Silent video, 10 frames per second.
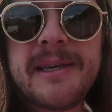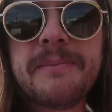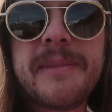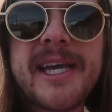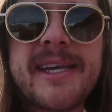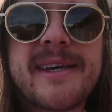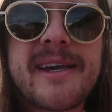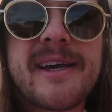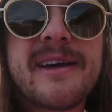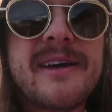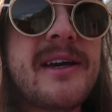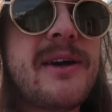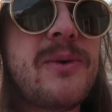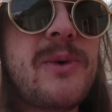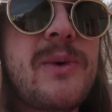keep making it.
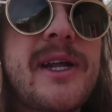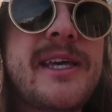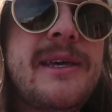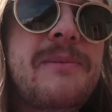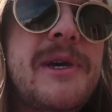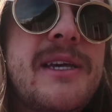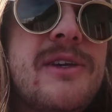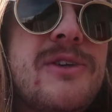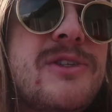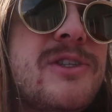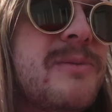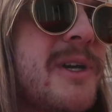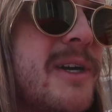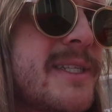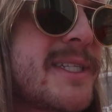We want to keep making YouTube
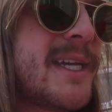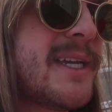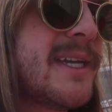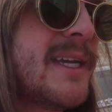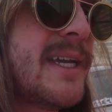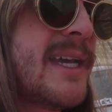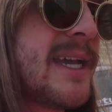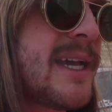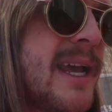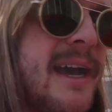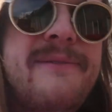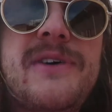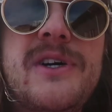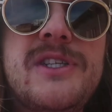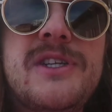content and have
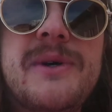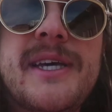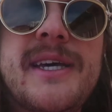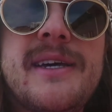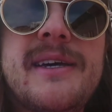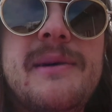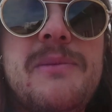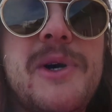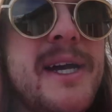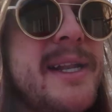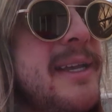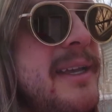fun doing it, but